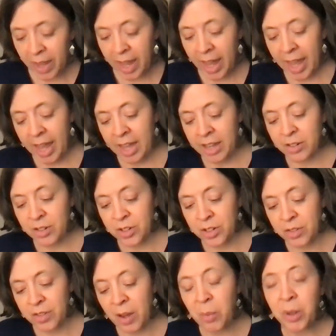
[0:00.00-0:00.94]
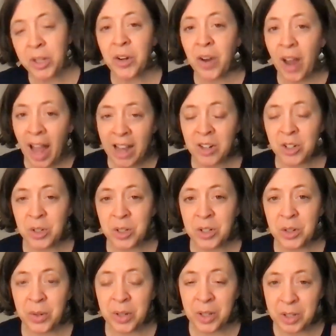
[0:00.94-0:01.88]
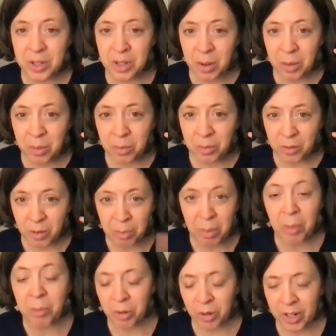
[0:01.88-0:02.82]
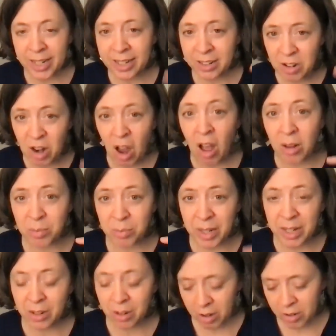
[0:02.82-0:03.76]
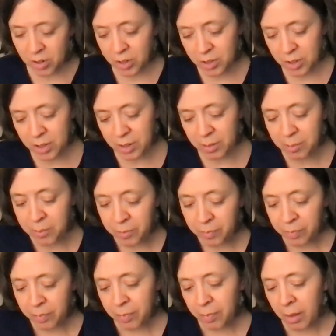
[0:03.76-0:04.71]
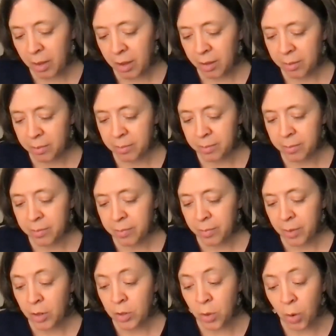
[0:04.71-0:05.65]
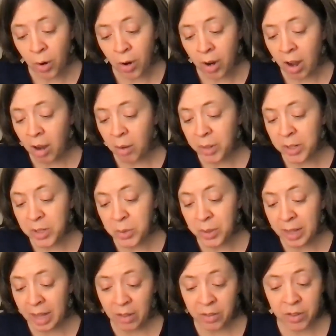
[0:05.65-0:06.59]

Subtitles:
and that what you're actually doing is remembering, not being conscious. Nor ought we to allow